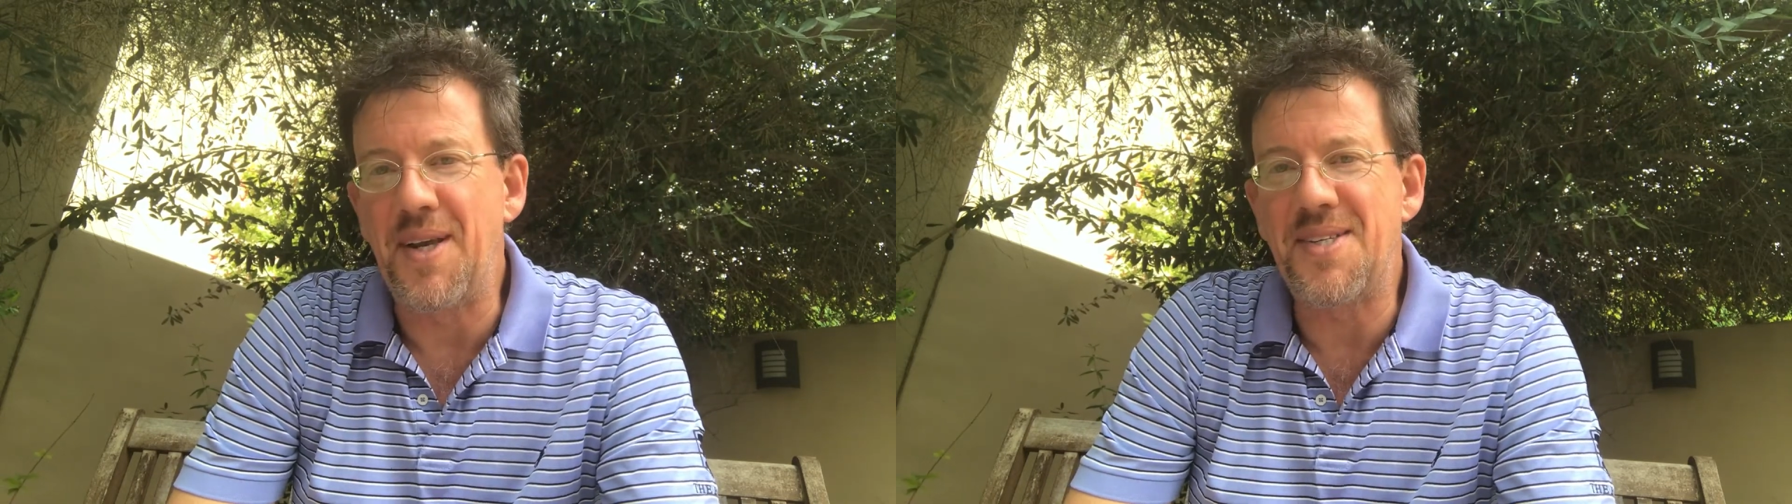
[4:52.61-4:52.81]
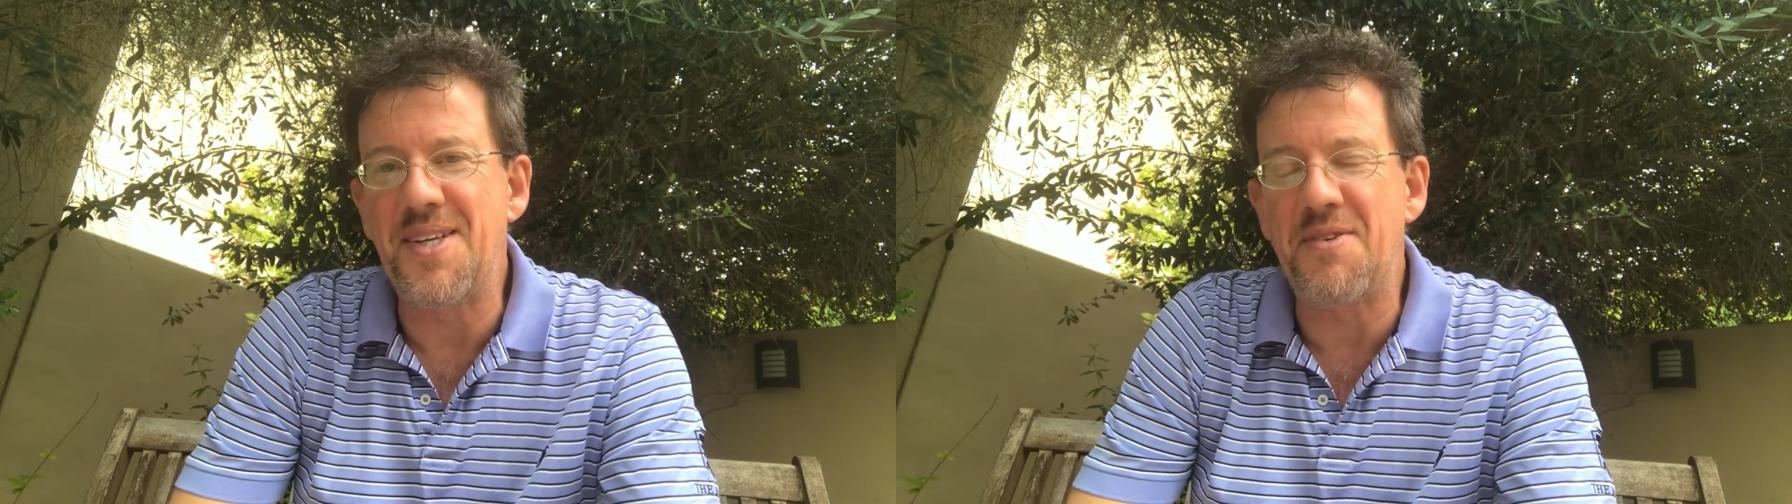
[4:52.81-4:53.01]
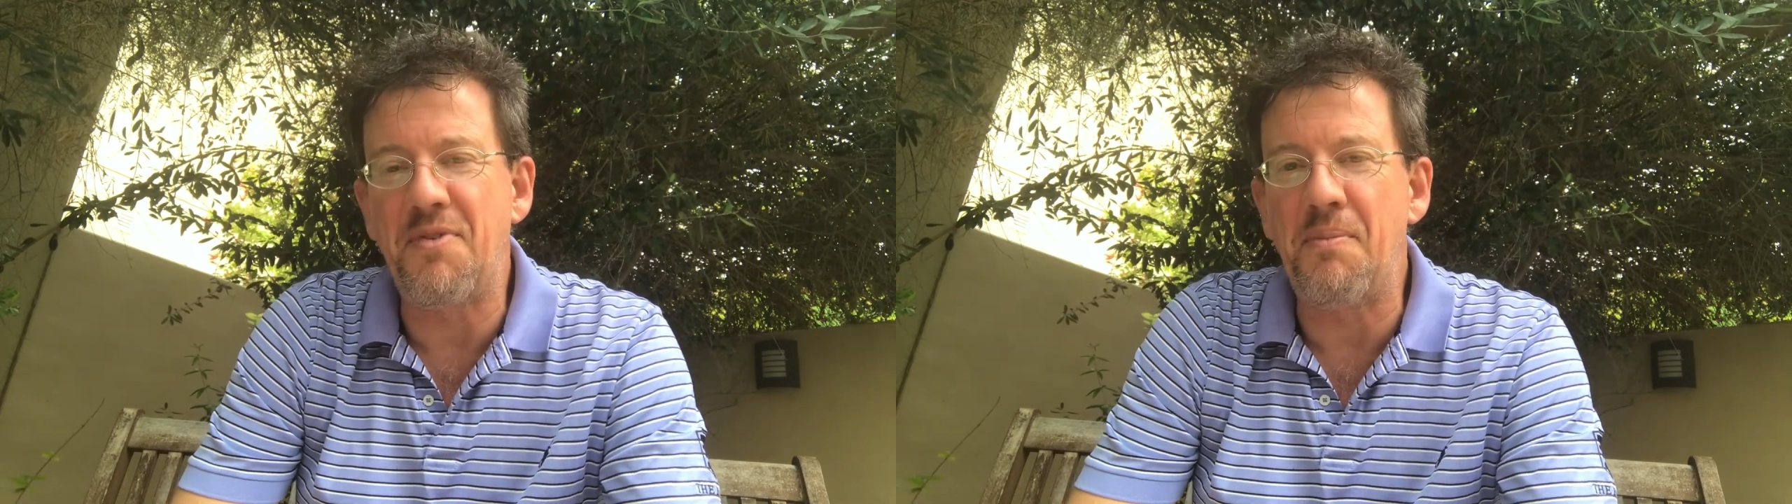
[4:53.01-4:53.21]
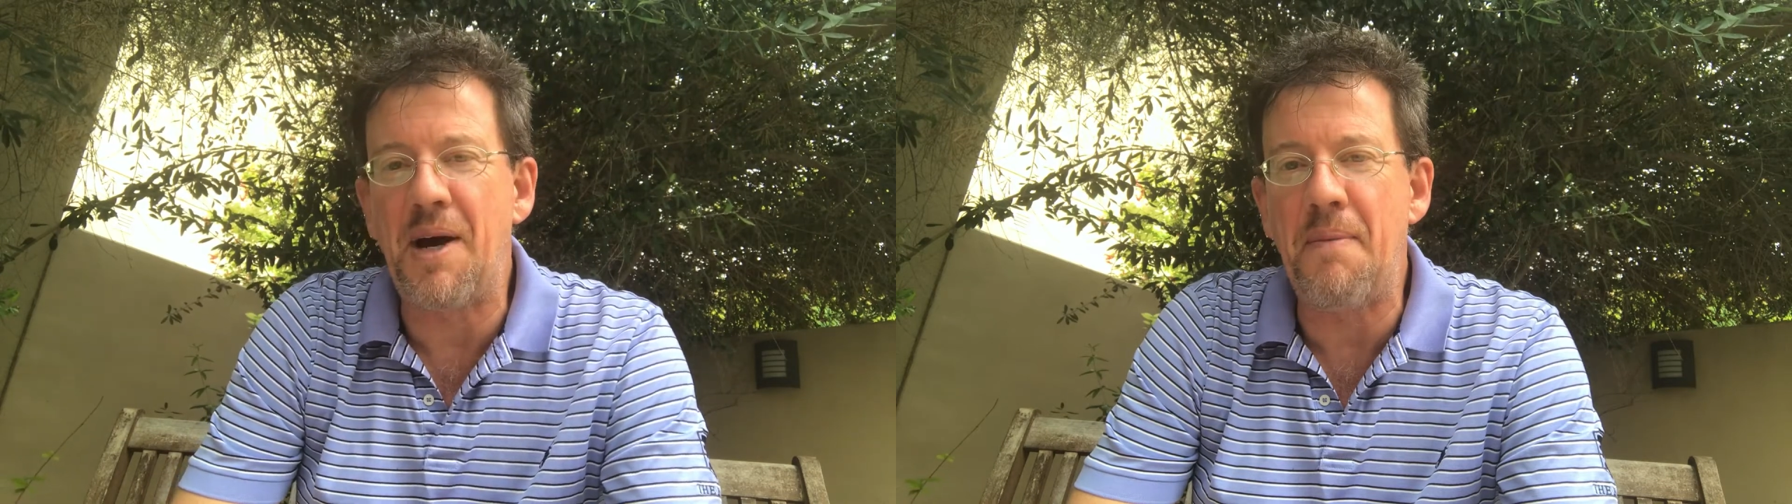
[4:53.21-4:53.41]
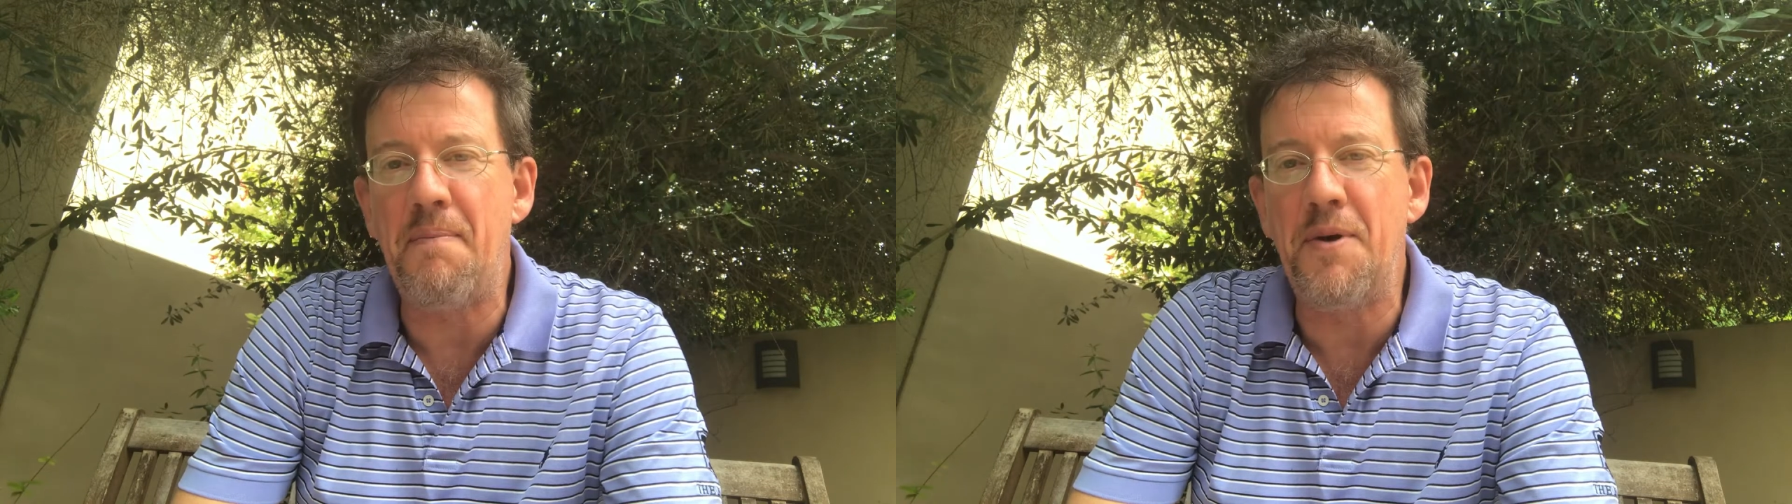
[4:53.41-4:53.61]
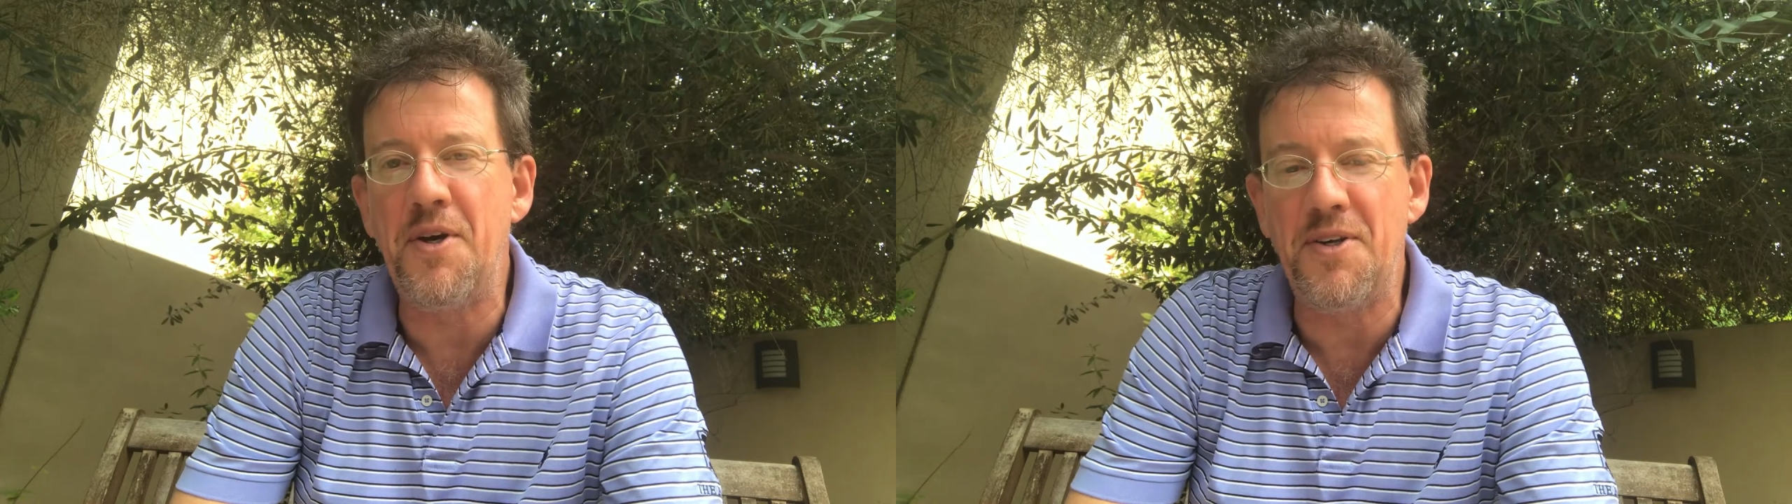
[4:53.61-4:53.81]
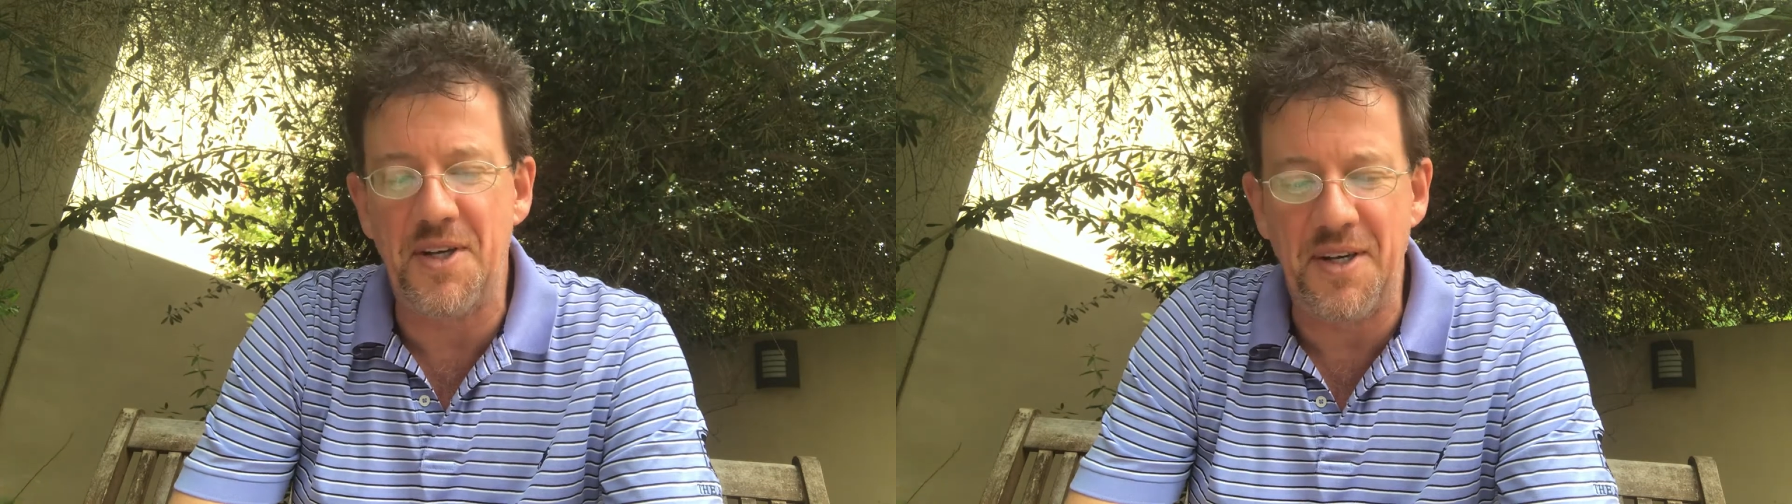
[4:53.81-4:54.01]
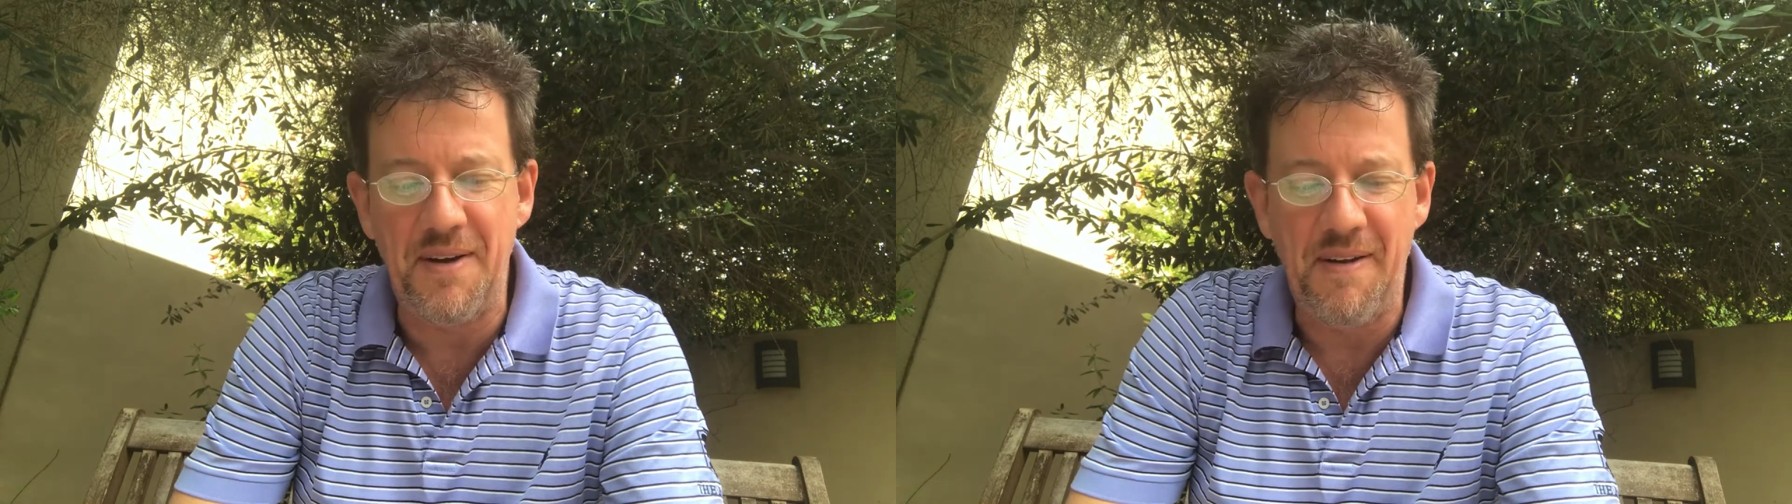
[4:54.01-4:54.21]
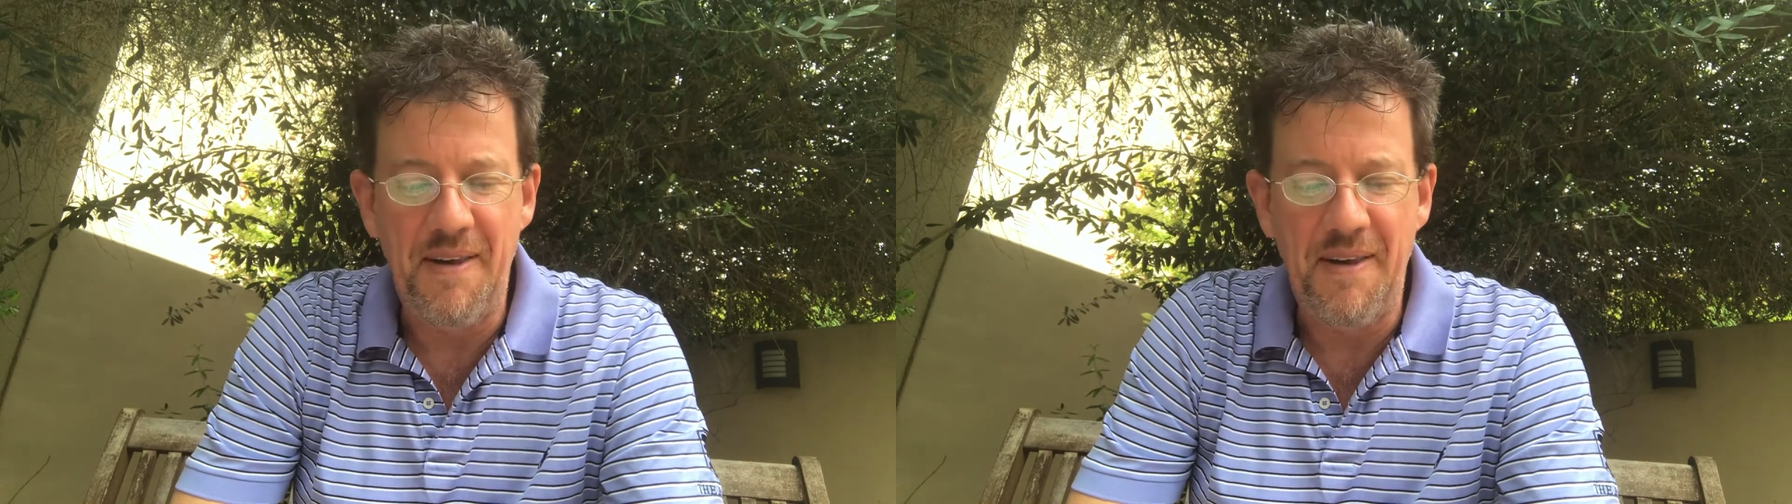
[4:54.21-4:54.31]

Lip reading: He says, "For my burden,